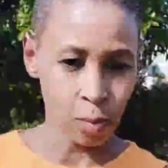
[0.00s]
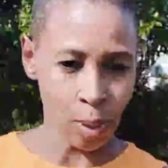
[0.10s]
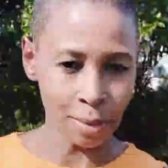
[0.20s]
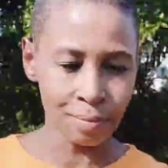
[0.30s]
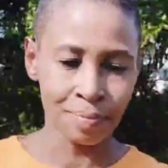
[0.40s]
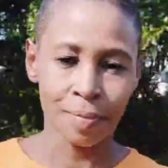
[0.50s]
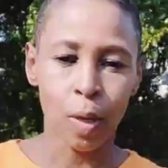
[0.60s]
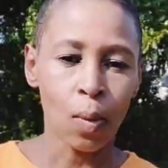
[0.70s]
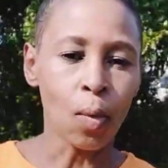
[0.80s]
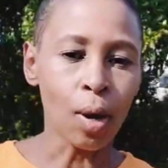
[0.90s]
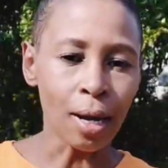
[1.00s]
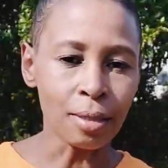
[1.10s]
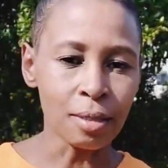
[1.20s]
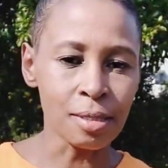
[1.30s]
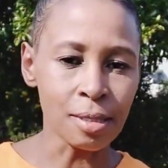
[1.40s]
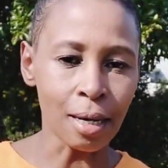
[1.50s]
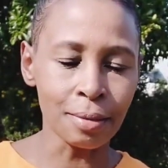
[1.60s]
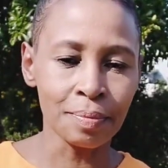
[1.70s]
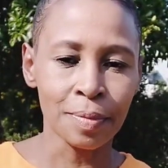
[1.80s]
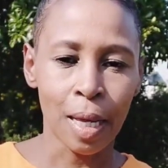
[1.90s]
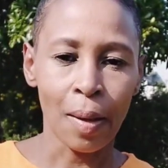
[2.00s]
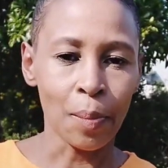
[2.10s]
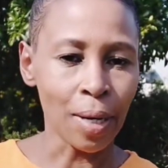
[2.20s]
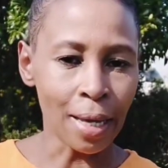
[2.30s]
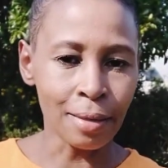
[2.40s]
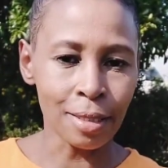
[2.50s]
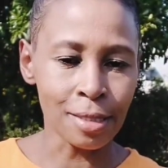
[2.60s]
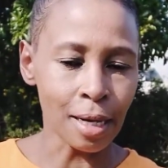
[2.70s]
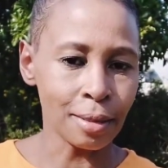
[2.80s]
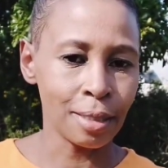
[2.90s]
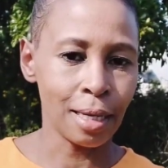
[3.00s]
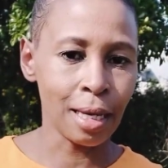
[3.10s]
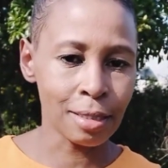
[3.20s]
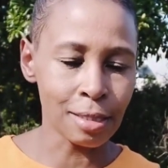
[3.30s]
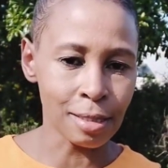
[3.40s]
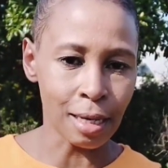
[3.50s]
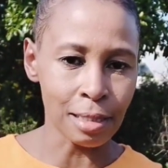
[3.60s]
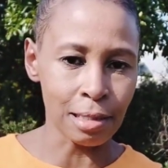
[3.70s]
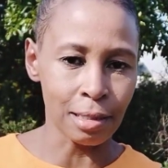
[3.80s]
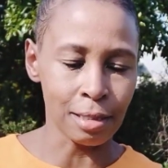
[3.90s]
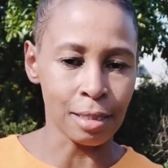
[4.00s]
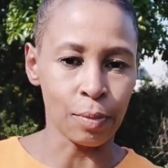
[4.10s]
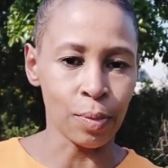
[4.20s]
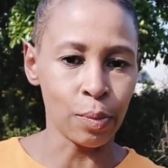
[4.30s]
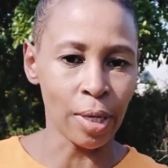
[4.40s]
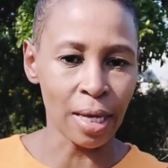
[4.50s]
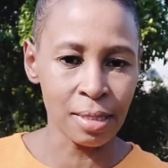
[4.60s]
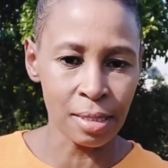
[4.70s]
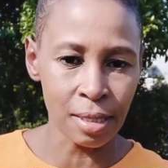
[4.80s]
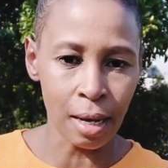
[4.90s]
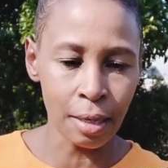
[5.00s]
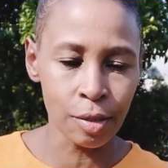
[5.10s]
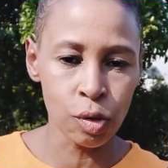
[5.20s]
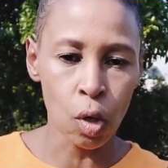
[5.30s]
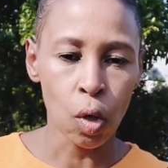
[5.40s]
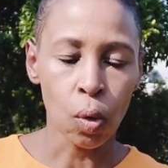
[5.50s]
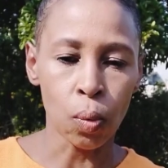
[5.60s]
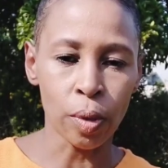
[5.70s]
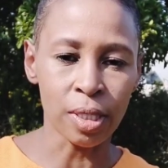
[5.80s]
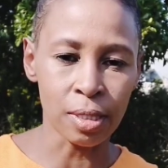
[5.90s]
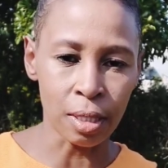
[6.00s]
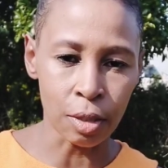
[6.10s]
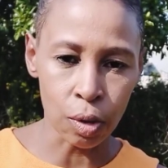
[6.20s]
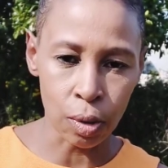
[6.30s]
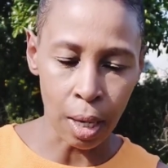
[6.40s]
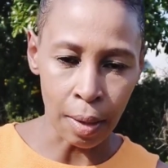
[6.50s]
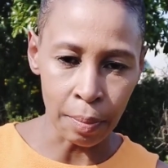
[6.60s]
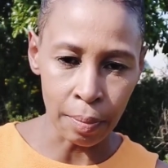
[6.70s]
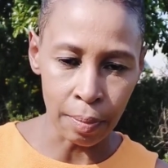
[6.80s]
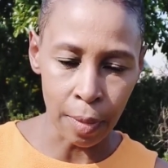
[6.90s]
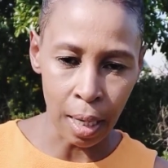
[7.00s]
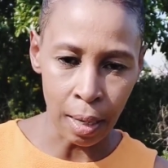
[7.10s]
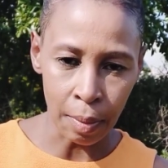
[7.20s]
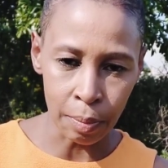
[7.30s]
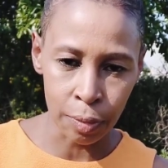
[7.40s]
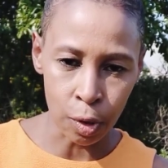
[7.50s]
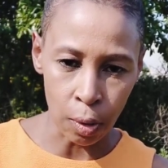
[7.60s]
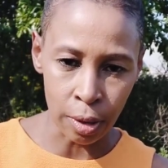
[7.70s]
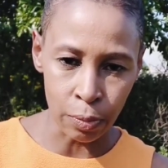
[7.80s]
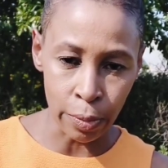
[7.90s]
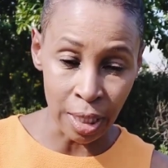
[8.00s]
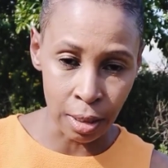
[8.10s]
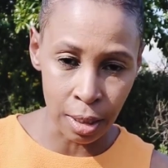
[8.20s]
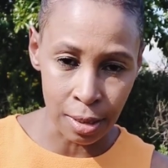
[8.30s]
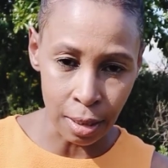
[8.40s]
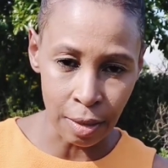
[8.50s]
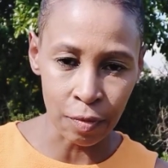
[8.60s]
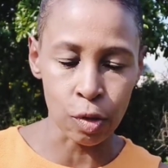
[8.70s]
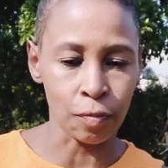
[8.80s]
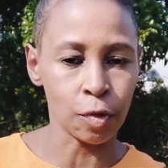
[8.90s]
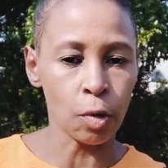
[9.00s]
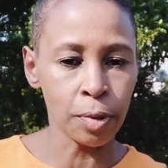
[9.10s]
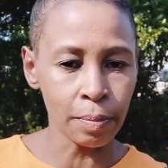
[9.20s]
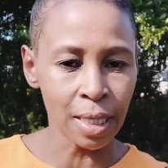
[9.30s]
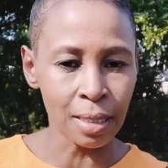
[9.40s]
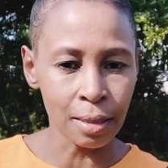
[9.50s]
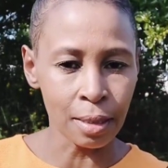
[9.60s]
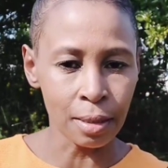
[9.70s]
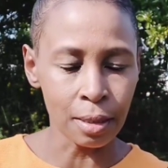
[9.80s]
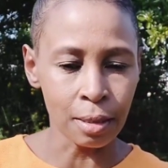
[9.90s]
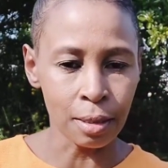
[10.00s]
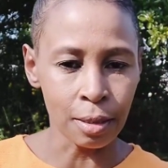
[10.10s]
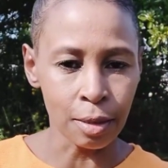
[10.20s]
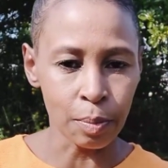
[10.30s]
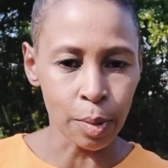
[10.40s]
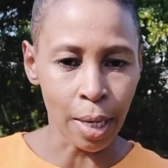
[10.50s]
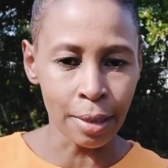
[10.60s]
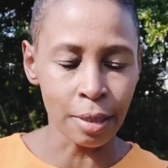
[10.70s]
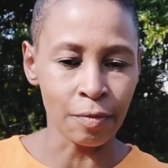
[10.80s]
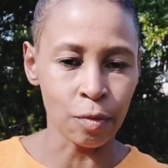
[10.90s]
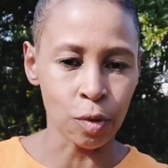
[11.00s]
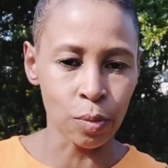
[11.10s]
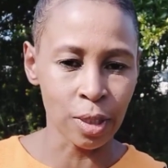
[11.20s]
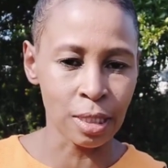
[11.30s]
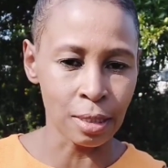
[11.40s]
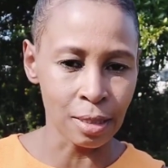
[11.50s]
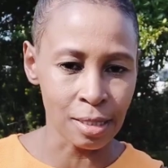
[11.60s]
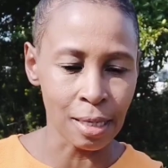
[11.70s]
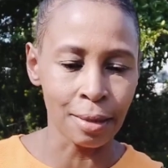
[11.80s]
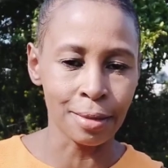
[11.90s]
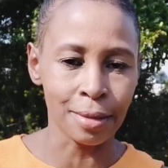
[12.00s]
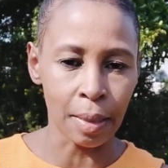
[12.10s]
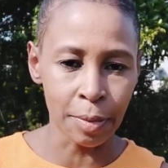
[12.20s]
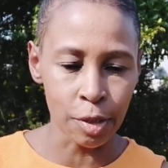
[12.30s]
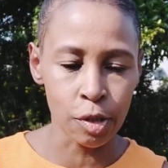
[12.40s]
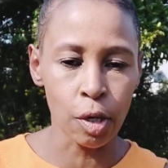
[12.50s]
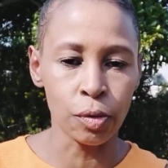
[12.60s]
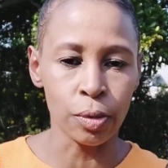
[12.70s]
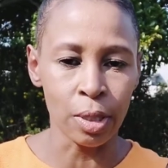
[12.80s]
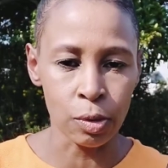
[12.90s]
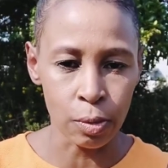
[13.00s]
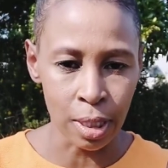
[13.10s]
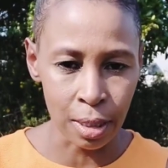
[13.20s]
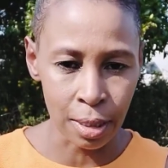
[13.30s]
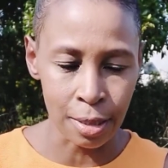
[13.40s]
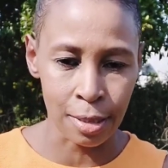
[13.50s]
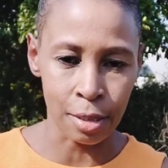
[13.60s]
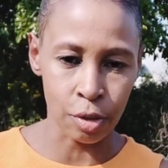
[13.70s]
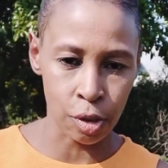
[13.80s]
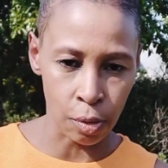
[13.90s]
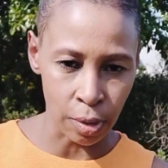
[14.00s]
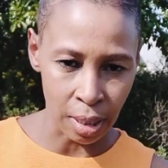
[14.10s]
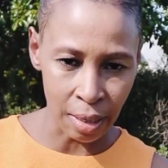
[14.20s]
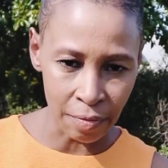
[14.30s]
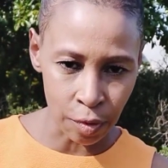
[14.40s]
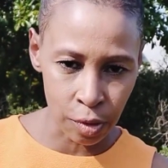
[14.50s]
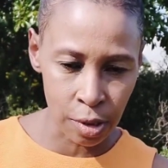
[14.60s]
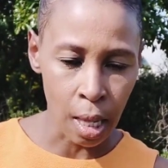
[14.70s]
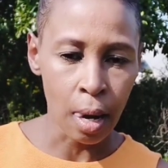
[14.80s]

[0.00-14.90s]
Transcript: One, walk out in the sun, play in the sun, exercise in the sun. When we exercise, we secret, we increase the levels of dopamine in the brain. If you do it in the sun, doubly so, you also increase serotonin levels.